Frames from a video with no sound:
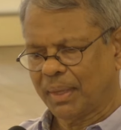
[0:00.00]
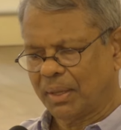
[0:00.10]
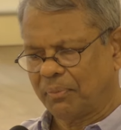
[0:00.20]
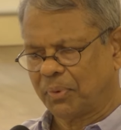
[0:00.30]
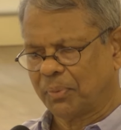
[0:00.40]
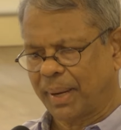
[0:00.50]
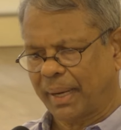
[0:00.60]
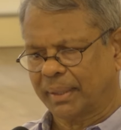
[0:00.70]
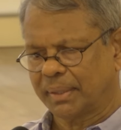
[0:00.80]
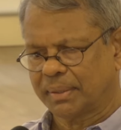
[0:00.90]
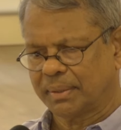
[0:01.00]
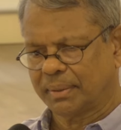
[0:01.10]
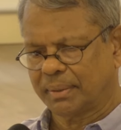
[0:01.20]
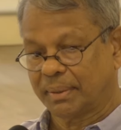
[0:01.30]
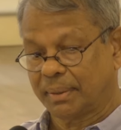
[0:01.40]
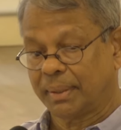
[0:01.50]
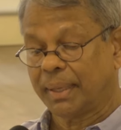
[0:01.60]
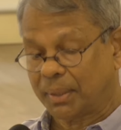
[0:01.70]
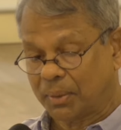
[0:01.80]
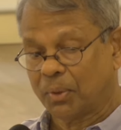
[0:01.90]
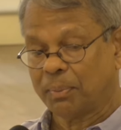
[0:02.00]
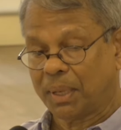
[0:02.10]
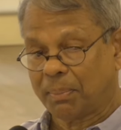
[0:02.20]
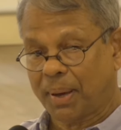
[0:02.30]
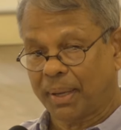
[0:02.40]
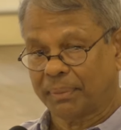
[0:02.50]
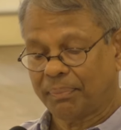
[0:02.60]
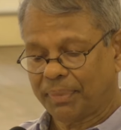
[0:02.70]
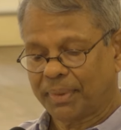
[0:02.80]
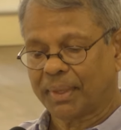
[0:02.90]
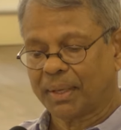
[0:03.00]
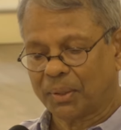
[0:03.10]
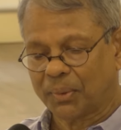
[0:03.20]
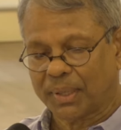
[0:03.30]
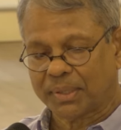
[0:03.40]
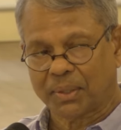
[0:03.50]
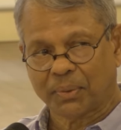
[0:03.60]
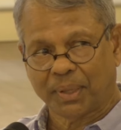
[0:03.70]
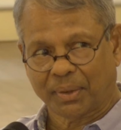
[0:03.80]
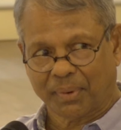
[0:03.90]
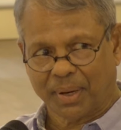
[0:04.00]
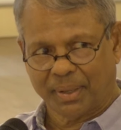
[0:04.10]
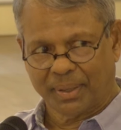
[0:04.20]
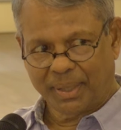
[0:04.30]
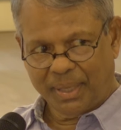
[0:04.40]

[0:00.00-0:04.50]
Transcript: if you practice the 8 Noble Path, then you achieve nirvana.